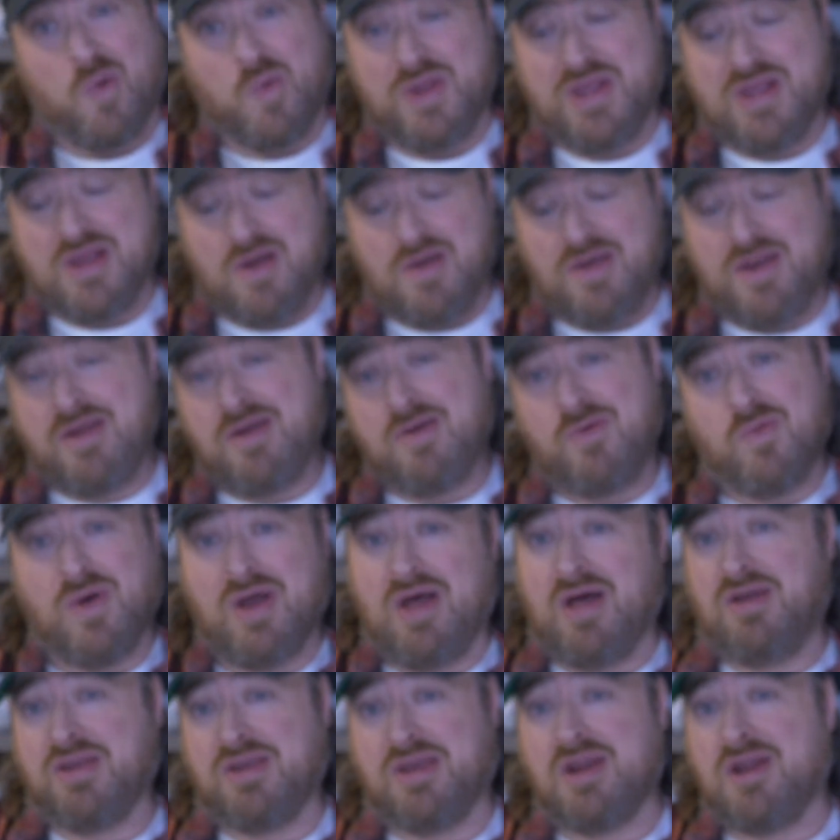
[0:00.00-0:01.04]
we gonna?
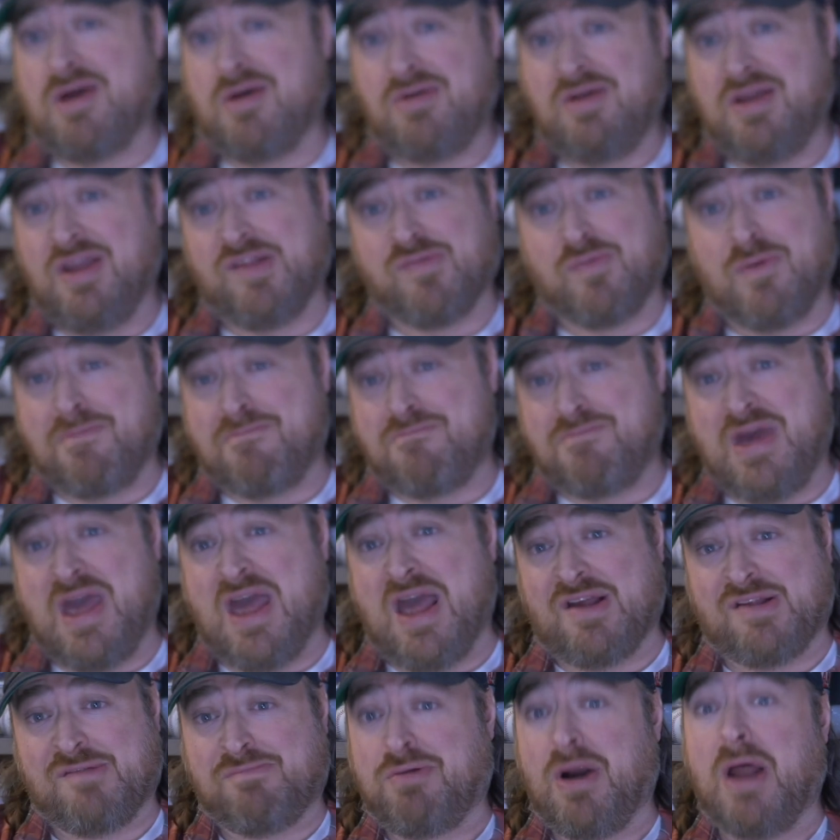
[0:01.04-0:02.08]
Well, you know, it's Ripping
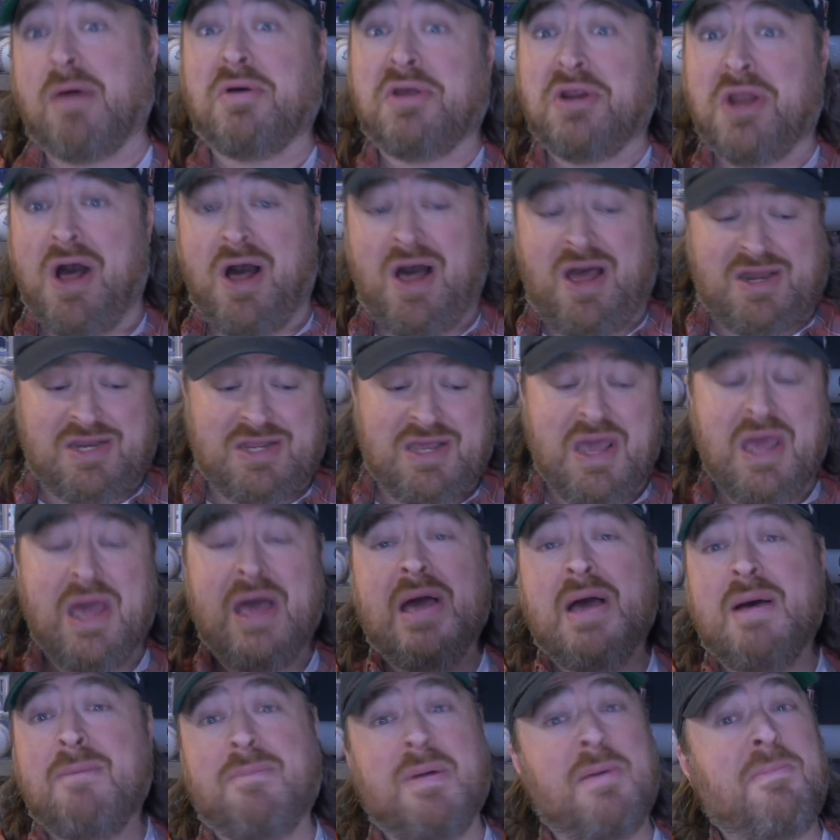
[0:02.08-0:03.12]
Packs, probably not.
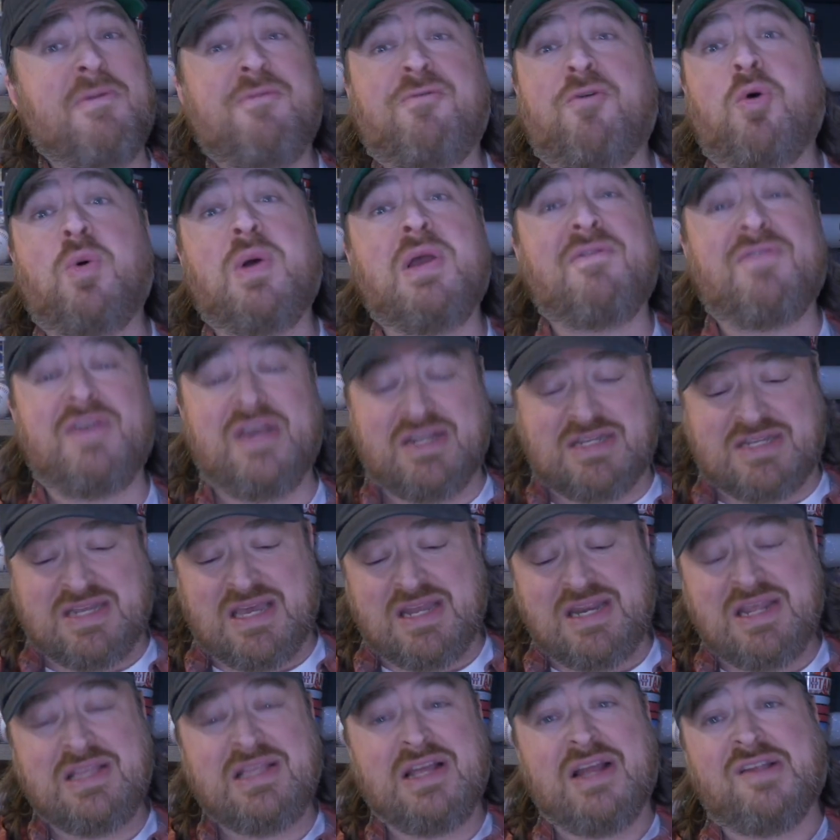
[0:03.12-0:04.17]
But before we even get to
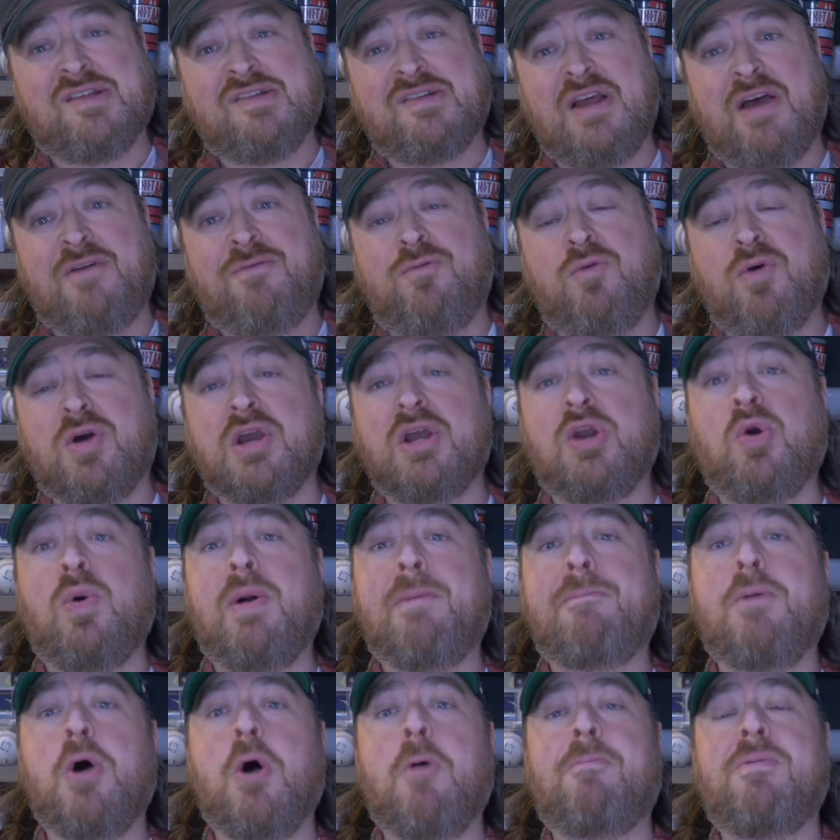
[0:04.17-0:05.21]
any of that stuff, we're gonna
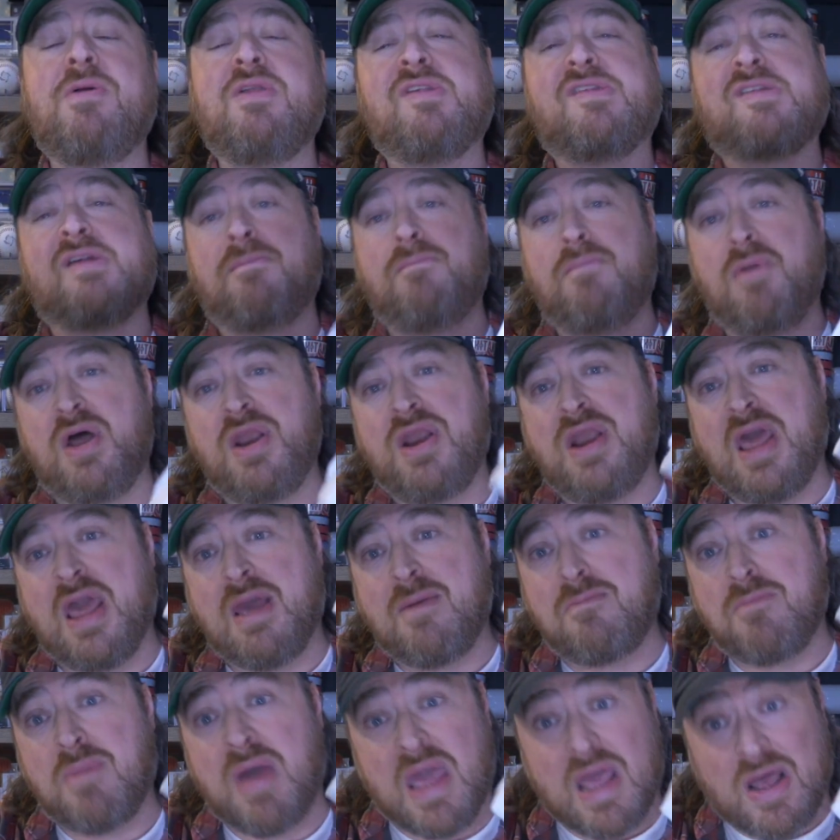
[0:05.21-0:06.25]
rip open some Monday
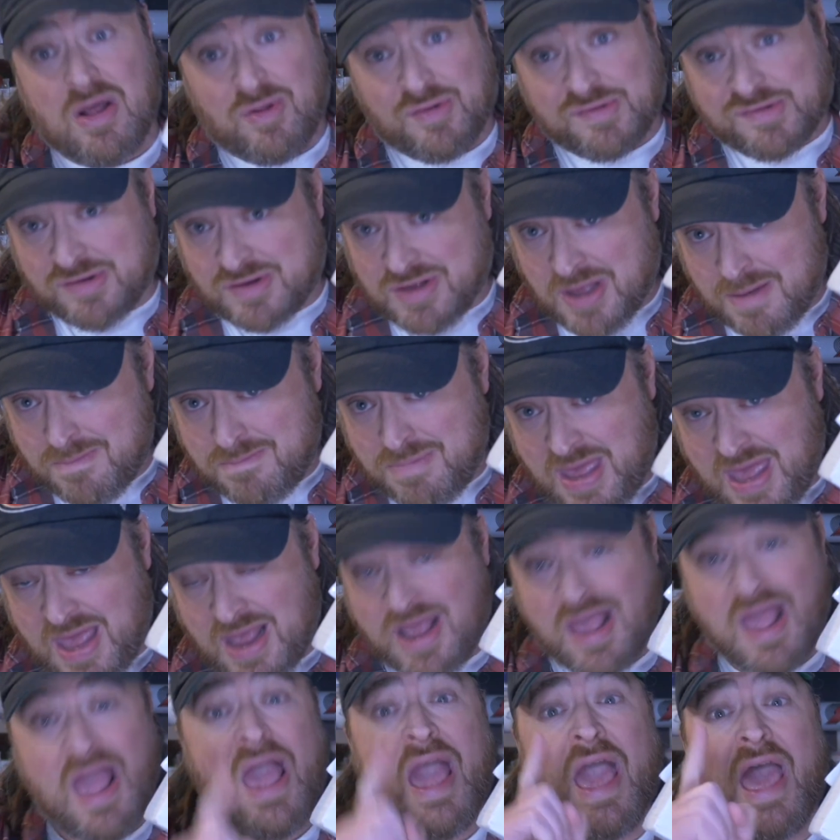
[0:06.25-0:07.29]
mail. So come
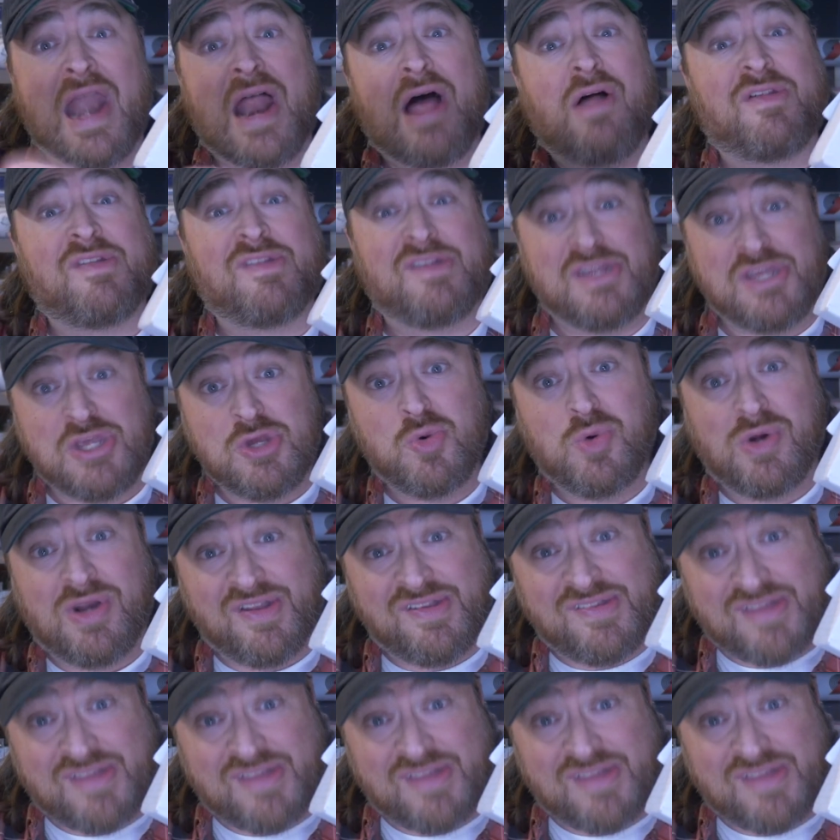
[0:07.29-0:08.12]
back and I'll see you in a